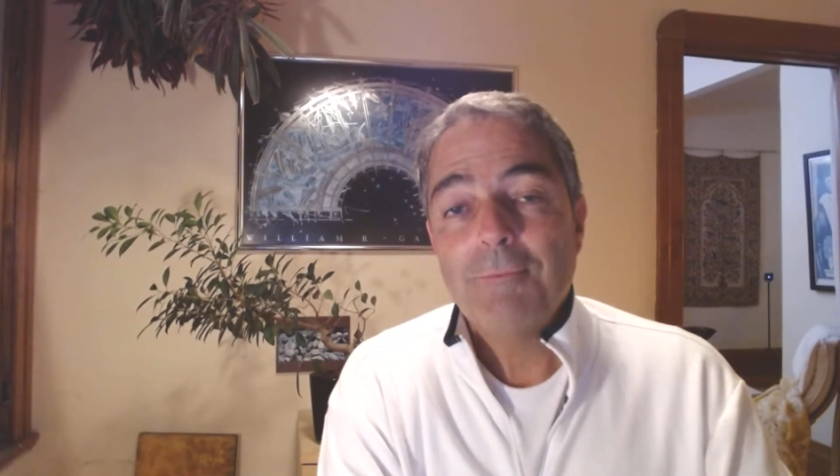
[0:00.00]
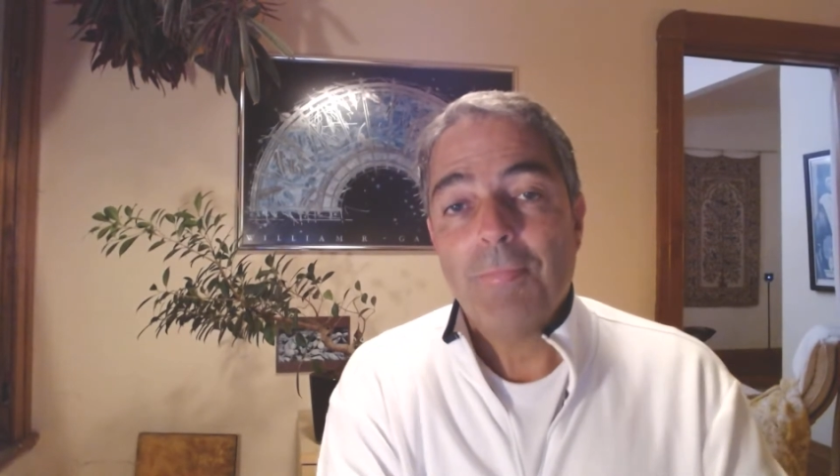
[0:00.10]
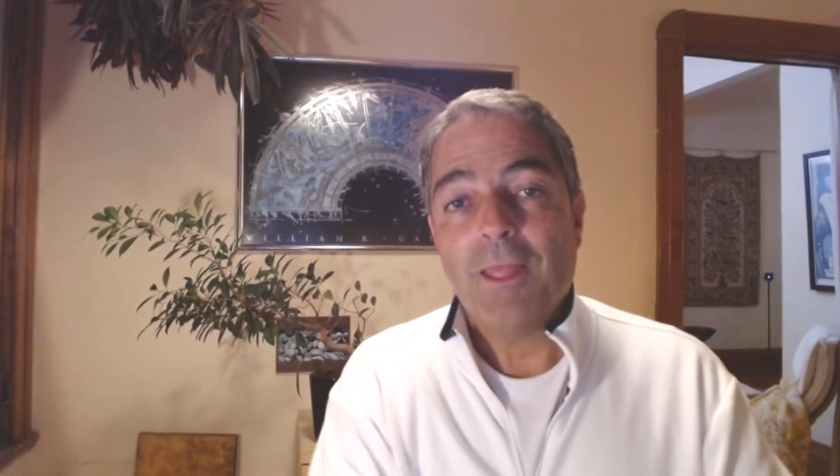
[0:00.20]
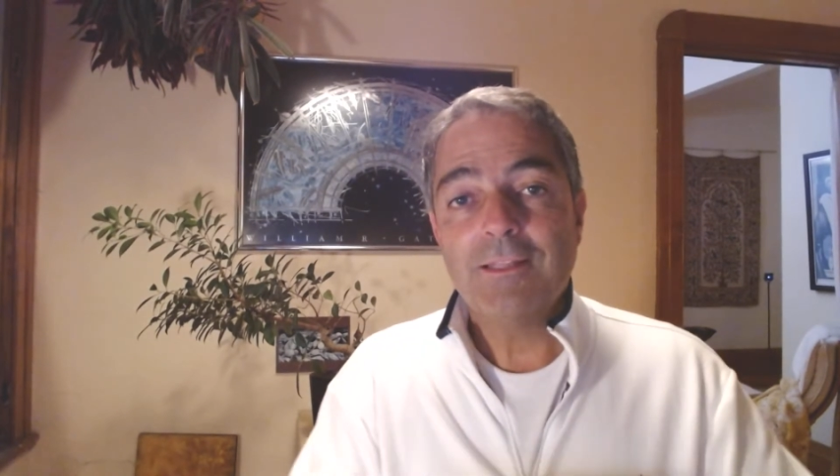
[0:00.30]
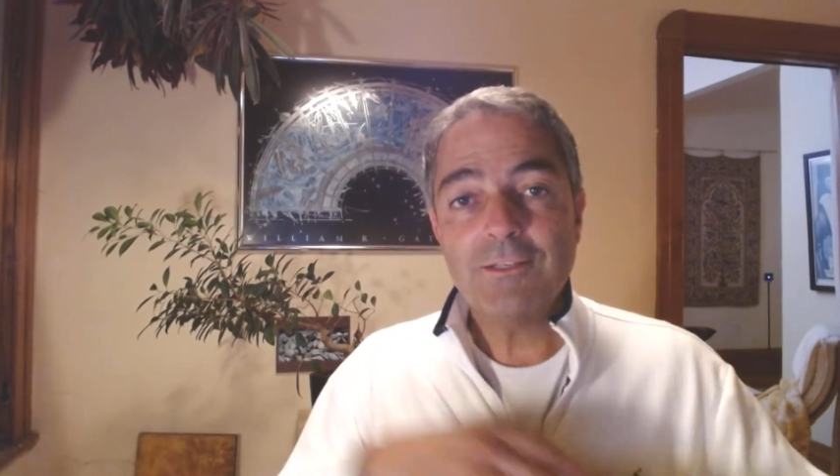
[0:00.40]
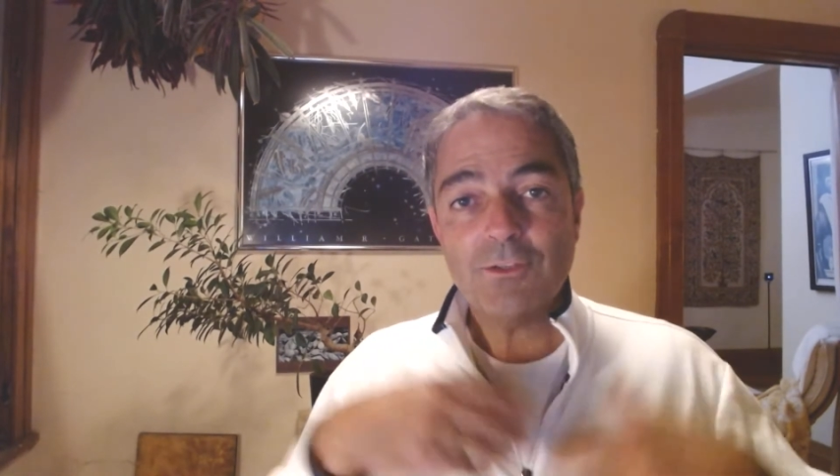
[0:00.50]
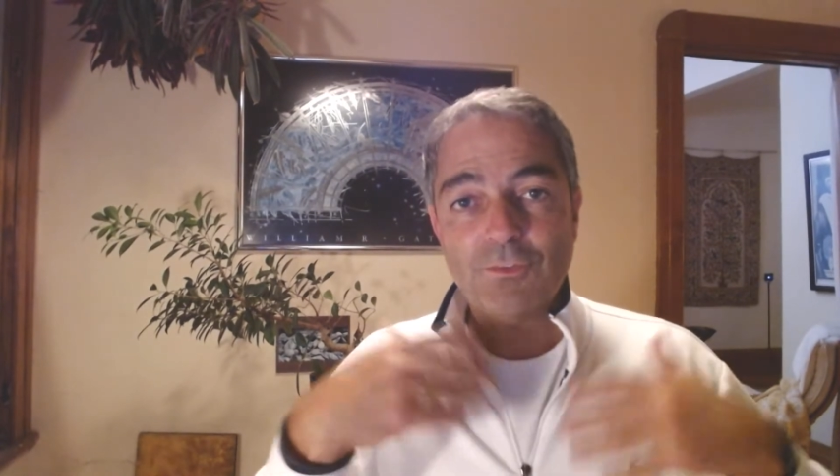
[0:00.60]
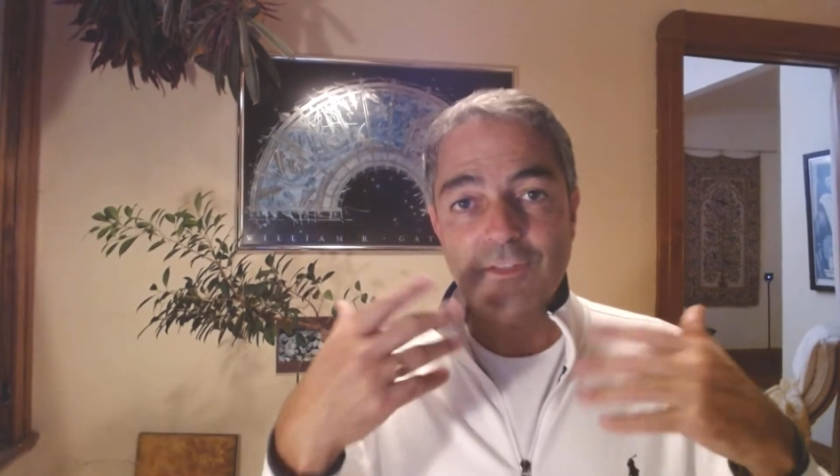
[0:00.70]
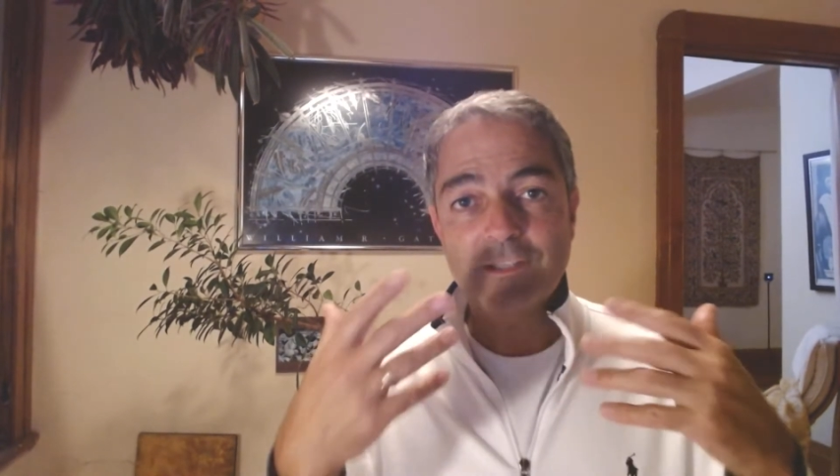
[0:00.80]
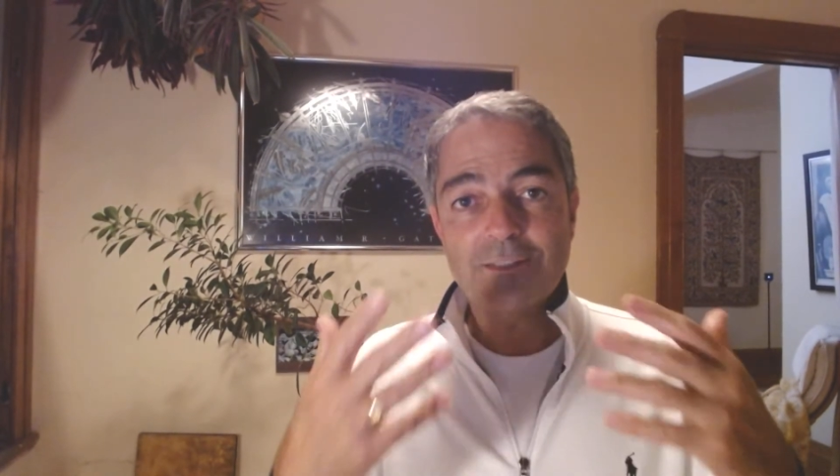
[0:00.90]
And then you're
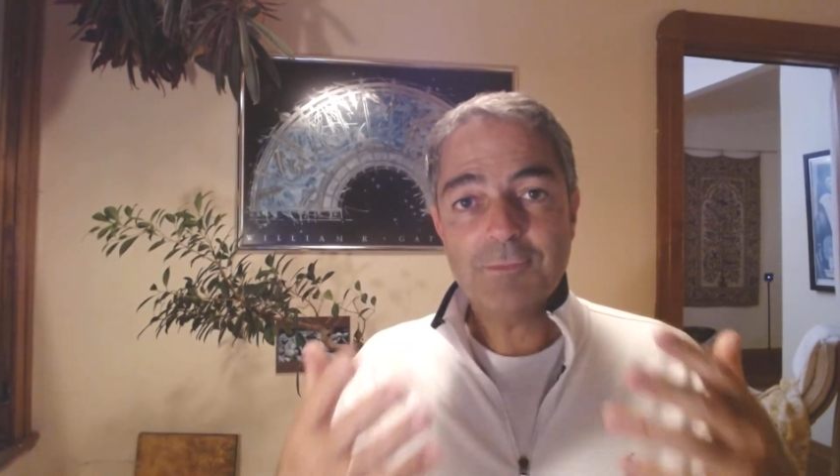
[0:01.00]
still in